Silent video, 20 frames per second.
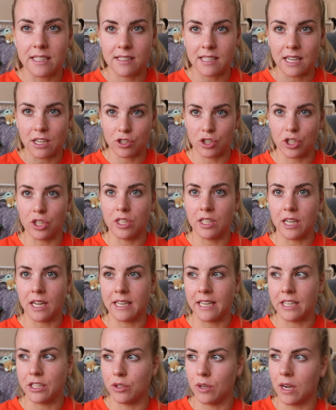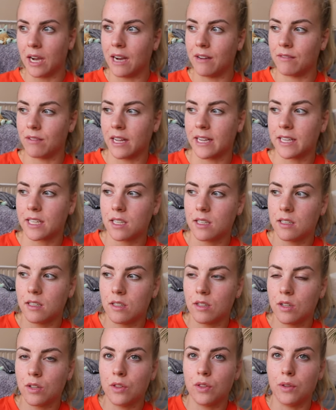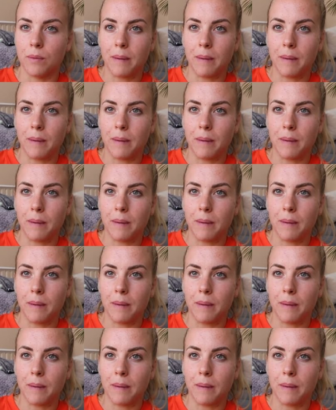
session, and then you have like the